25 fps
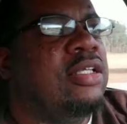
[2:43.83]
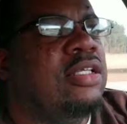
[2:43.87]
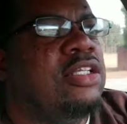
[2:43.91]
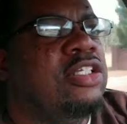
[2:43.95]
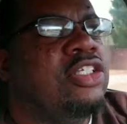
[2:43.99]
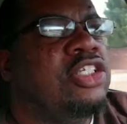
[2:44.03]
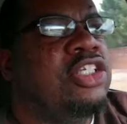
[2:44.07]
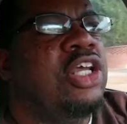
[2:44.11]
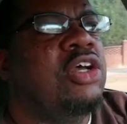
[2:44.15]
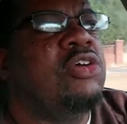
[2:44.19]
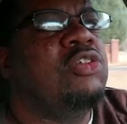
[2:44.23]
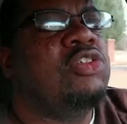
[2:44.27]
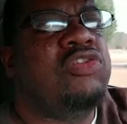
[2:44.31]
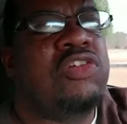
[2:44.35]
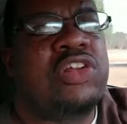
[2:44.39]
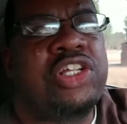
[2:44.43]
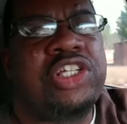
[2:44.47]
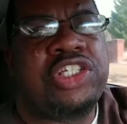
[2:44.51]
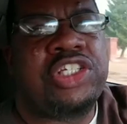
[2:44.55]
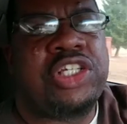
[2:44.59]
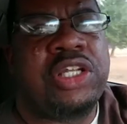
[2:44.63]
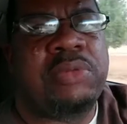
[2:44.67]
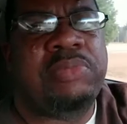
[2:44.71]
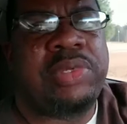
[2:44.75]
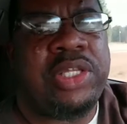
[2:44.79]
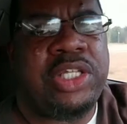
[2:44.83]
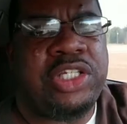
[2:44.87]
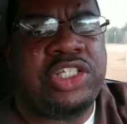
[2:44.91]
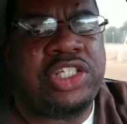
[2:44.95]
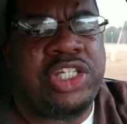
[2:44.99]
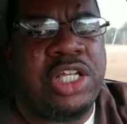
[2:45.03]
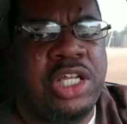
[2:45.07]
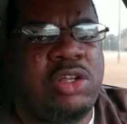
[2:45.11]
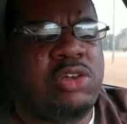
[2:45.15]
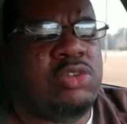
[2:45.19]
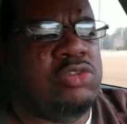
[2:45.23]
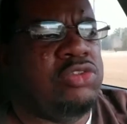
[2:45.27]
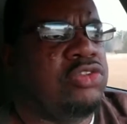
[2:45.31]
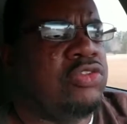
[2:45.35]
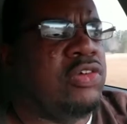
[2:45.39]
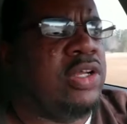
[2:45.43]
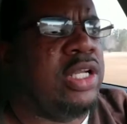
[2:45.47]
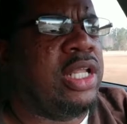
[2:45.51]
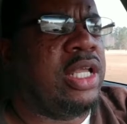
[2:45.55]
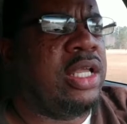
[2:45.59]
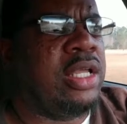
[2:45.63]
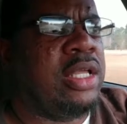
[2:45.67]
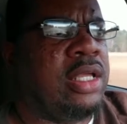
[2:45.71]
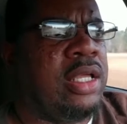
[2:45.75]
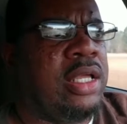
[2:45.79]
children should be children
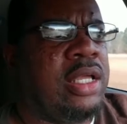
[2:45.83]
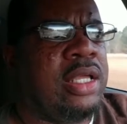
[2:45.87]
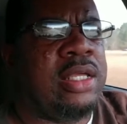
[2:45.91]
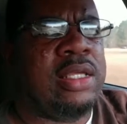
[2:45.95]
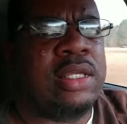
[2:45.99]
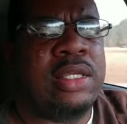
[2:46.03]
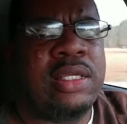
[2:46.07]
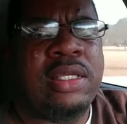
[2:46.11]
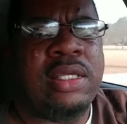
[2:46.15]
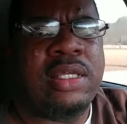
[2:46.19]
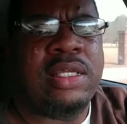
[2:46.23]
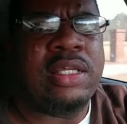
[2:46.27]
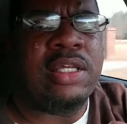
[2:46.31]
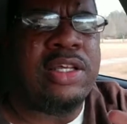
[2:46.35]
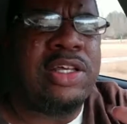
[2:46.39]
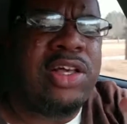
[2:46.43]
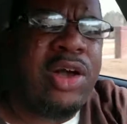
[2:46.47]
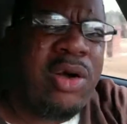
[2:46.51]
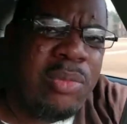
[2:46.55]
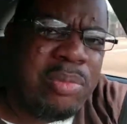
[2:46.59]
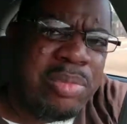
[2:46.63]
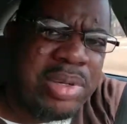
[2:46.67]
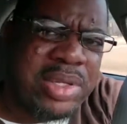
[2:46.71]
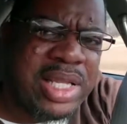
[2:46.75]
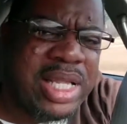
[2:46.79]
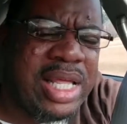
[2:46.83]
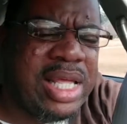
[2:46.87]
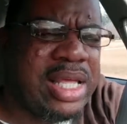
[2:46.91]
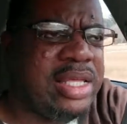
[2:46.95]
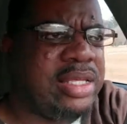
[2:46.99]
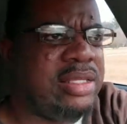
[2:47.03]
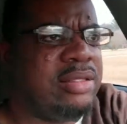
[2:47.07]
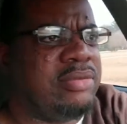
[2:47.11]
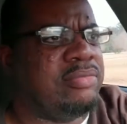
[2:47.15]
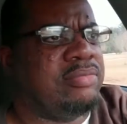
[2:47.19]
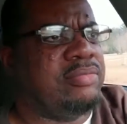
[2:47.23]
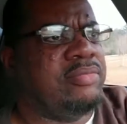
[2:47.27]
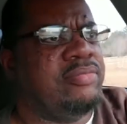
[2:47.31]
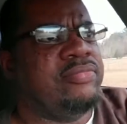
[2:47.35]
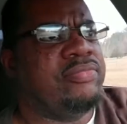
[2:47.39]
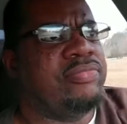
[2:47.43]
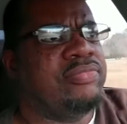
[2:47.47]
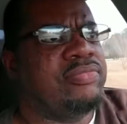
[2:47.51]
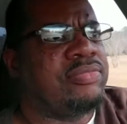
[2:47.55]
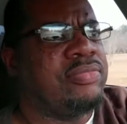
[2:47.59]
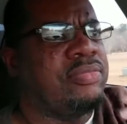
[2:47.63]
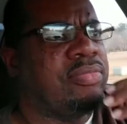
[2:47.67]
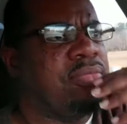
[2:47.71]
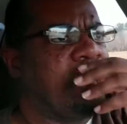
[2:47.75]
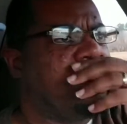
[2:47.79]
and, and go play.
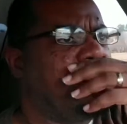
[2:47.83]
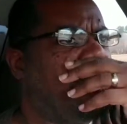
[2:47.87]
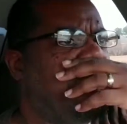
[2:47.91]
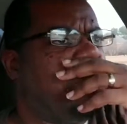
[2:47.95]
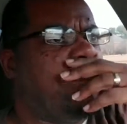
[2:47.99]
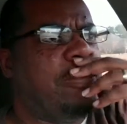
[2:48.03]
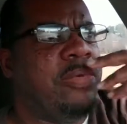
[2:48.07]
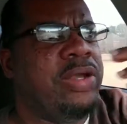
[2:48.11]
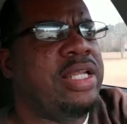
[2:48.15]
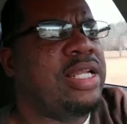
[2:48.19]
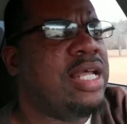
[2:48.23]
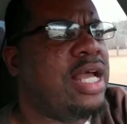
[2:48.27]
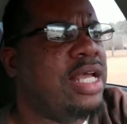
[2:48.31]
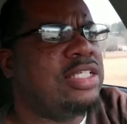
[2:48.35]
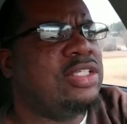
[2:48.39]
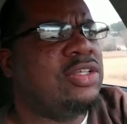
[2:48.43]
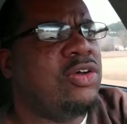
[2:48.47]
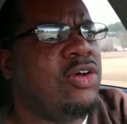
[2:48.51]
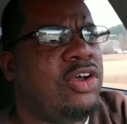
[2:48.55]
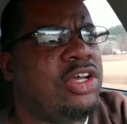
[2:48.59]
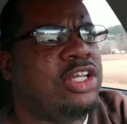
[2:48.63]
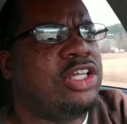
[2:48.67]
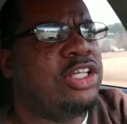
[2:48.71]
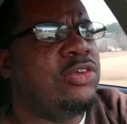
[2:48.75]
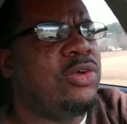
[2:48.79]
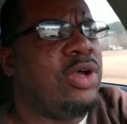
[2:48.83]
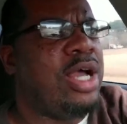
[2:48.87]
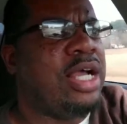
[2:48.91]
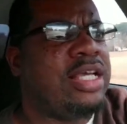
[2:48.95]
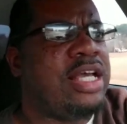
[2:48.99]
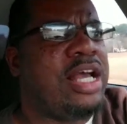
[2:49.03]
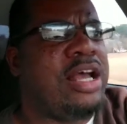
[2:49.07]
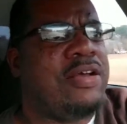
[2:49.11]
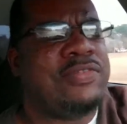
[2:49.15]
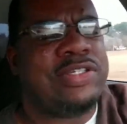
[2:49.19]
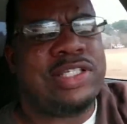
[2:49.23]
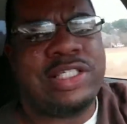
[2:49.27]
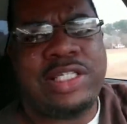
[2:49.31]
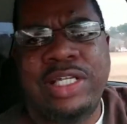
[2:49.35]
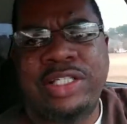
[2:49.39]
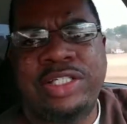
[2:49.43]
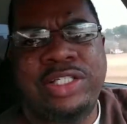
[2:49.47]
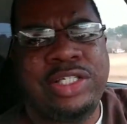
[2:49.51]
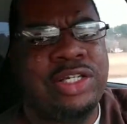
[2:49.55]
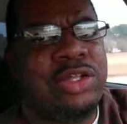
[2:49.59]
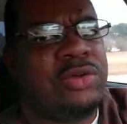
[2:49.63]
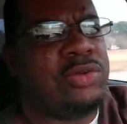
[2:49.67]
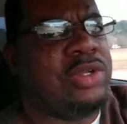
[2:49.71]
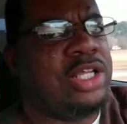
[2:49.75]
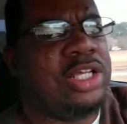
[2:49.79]
If we're not talking to you, our
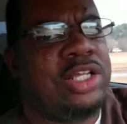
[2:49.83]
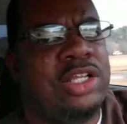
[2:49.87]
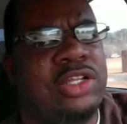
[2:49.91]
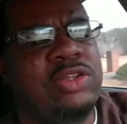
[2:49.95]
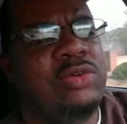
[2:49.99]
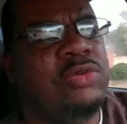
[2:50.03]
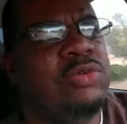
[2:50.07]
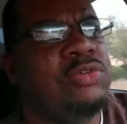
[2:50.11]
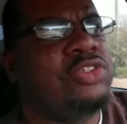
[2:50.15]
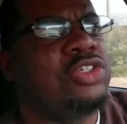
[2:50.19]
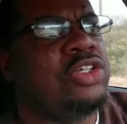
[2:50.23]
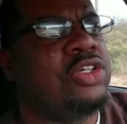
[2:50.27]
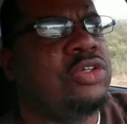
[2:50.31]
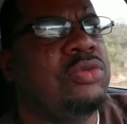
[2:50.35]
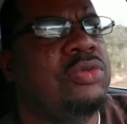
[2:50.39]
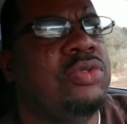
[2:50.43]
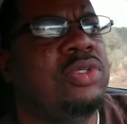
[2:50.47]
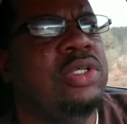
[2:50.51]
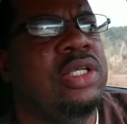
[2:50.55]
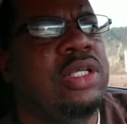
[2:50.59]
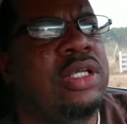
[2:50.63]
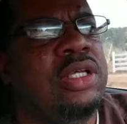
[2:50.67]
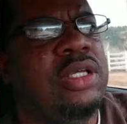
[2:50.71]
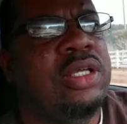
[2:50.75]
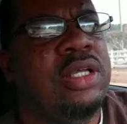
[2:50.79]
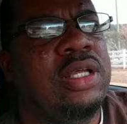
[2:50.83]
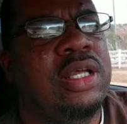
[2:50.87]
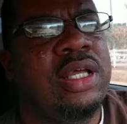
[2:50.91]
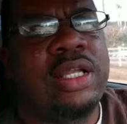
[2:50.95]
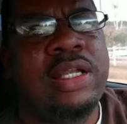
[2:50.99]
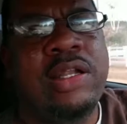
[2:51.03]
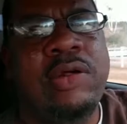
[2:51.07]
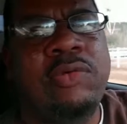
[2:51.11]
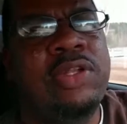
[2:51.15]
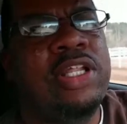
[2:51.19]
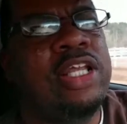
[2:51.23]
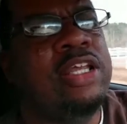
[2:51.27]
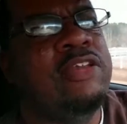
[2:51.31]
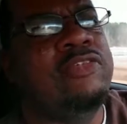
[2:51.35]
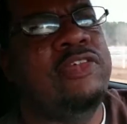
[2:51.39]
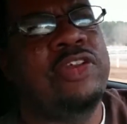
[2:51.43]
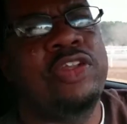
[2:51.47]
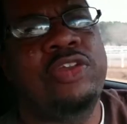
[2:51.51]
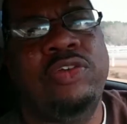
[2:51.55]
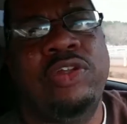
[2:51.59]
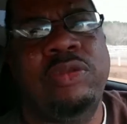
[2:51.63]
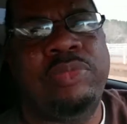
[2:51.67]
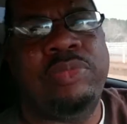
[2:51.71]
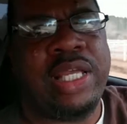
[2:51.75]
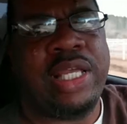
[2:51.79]
conversation don't include you. No need for
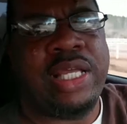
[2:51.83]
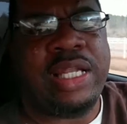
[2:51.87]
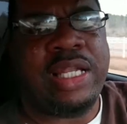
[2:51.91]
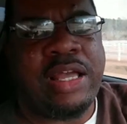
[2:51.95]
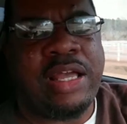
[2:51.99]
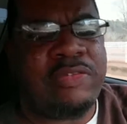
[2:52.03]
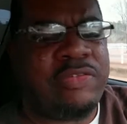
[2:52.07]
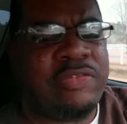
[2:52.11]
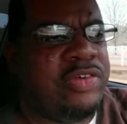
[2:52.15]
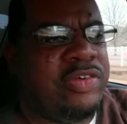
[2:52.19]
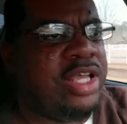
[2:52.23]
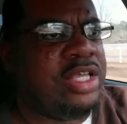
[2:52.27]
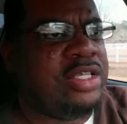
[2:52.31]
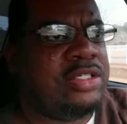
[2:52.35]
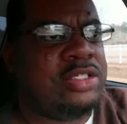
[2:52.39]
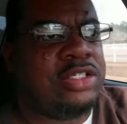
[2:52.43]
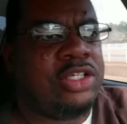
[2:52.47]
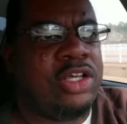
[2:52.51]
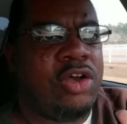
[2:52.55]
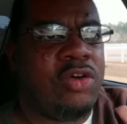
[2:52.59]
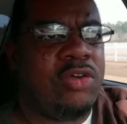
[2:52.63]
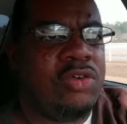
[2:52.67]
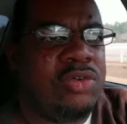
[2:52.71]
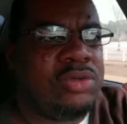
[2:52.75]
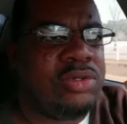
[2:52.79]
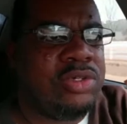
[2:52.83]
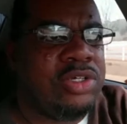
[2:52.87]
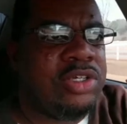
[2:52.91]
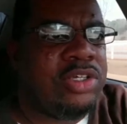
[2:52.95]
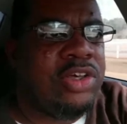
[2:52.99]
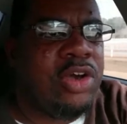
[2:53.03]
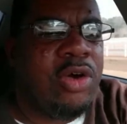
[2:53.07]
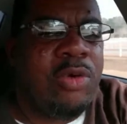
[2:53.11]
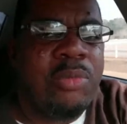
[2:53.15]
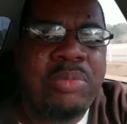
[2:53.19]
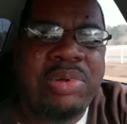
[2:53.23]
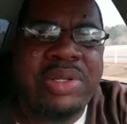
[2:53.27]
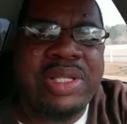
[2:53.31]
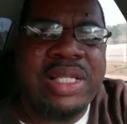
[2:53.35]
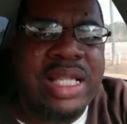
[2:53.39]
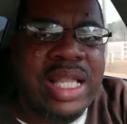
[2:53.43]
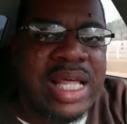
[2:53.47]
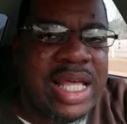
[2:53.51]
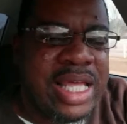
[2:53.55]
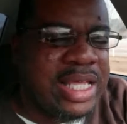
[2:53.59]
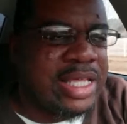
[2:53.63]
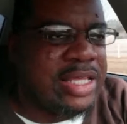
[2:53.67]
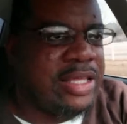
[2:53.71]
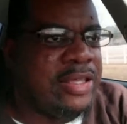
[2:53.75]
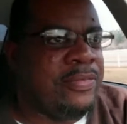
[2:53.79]
you to be in our face. Go, go
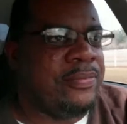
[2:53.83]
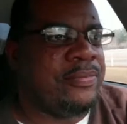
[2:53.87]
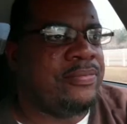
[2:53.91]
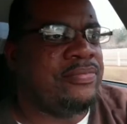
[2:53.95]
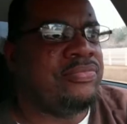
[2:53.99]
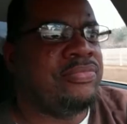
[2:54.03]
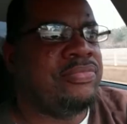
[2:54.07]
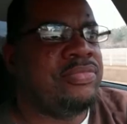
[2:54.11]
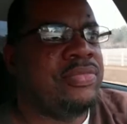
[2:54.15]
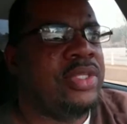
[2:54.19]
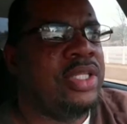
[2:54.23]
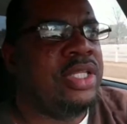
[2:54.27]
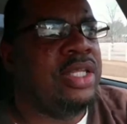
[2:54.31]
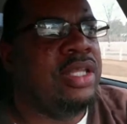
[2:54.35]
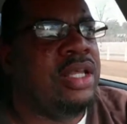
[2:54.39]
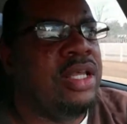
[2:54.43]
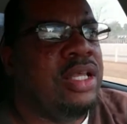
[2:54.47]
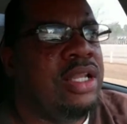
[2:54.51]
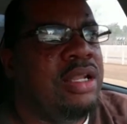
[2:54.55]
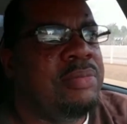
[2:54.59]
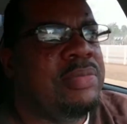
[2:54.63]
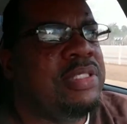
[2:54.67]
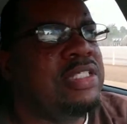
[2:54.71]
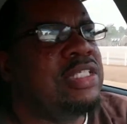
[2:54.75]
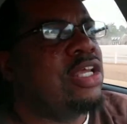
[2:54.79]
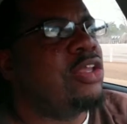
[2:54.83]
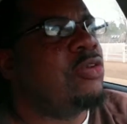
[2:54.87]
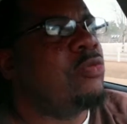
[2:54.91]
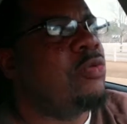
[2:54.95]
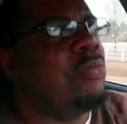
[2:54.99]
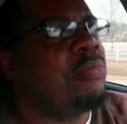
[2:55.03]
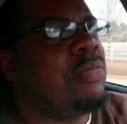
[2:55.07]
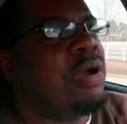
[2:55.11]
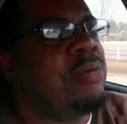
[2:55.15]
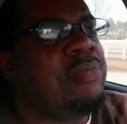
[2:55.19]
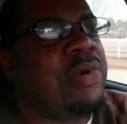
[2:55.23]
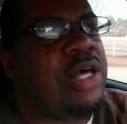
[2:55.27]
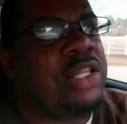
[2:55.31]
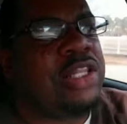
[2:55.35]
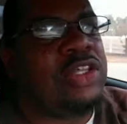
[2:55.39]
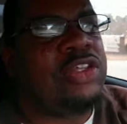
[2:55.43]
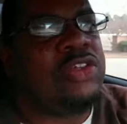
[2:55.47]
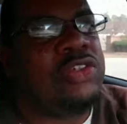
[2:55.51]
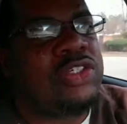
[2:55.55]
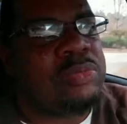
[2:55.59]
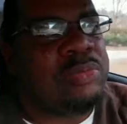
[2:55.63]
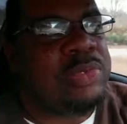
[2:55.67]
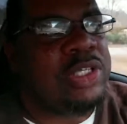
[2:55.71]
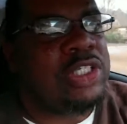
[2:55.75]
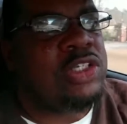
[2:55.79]
play. Let me tell you, when my mother
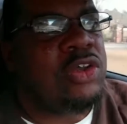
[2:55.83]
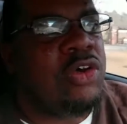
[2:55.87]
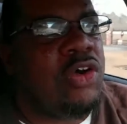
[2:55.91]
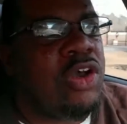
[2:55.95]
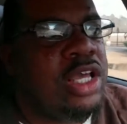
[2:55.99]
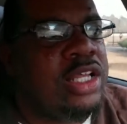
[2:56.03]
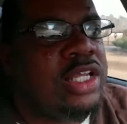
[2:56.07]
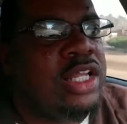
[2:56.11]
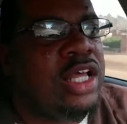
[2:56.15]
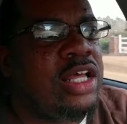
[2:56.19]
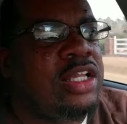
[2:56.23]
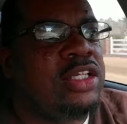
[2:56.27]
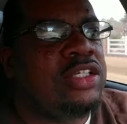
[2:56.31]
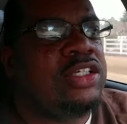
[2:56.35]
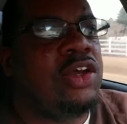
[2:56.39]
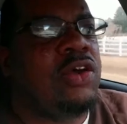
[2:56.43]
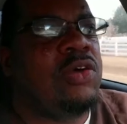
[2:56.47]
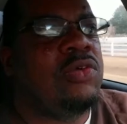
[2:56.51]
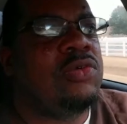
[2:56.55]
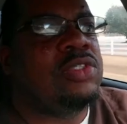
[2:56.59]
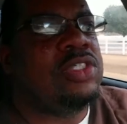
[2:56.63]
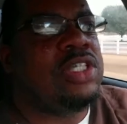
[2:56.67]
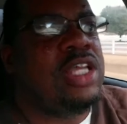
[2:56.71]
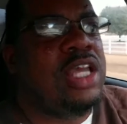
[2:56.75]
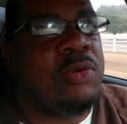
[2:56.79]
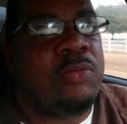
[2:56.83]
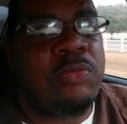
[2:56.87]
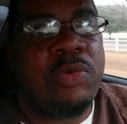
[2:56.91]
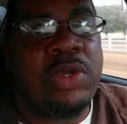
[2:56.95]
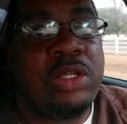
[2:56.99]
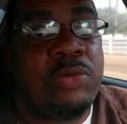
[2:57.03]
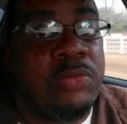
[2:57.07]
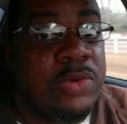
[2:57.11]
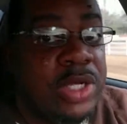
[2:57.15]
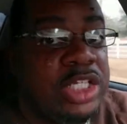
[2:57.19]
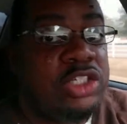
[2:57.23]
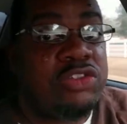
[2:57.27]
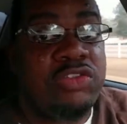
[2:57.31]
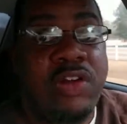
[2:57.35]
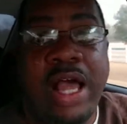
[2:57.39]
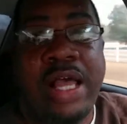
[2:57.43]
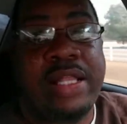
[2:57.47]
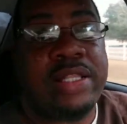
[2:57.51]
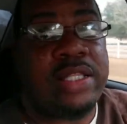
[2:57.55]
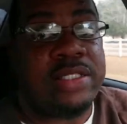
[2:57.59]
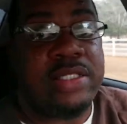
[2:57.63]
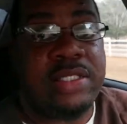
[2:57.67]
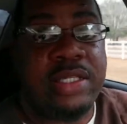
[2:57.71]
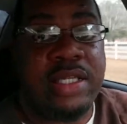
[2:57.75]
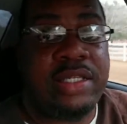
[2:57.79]
used to be talking to adults, and we we
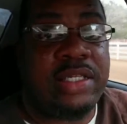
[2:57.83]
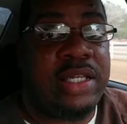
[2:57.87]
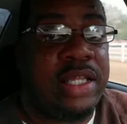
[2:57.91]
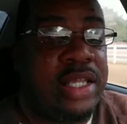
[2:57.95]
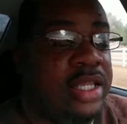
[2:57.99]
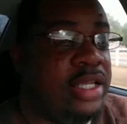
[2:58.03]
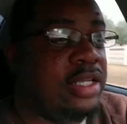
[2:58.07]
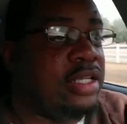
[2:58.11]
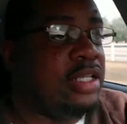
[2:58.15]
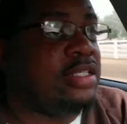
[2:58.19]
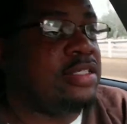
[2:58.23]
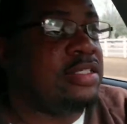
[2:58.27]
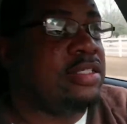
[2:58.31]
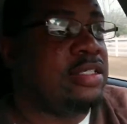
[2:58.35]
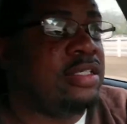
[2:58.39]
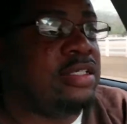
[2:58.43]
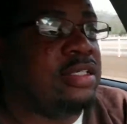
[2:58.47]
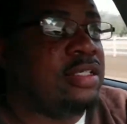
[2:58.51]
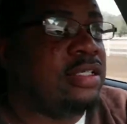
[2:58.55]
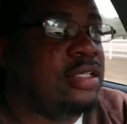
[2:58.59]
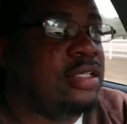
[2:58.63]
tried to sit there and listen,